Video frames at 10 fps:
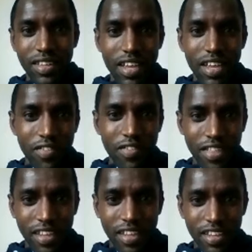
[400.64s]

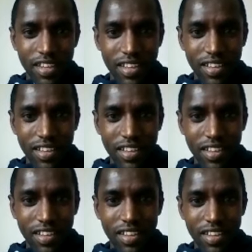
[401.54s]
Everything
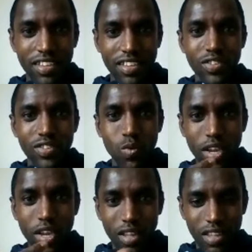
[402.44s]
is
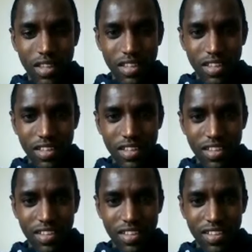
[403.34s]
will.
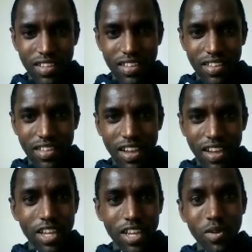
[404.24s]

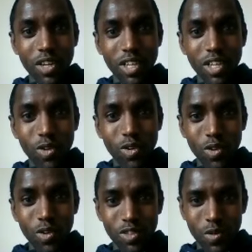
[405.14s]
Allah subhanahu wa ta'ala will
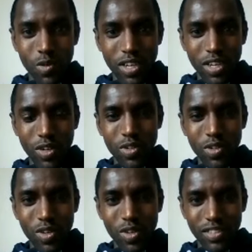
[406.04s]
look at your will. What do you
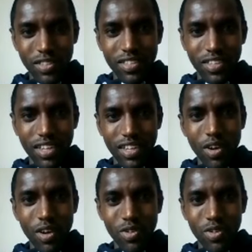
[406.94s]
want? And
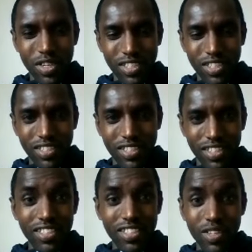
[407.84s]
how do you want it?
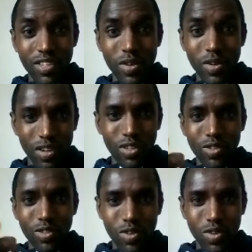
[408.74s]
That's the will, what
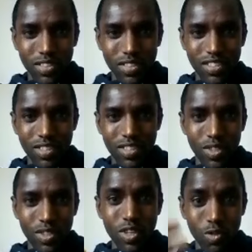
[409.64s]
you want,
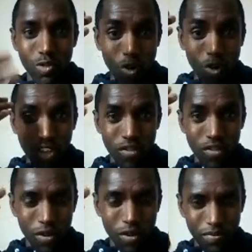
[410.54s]
what you are going
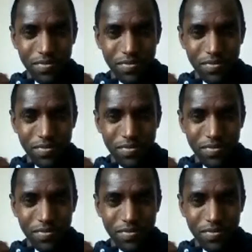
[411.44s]
for.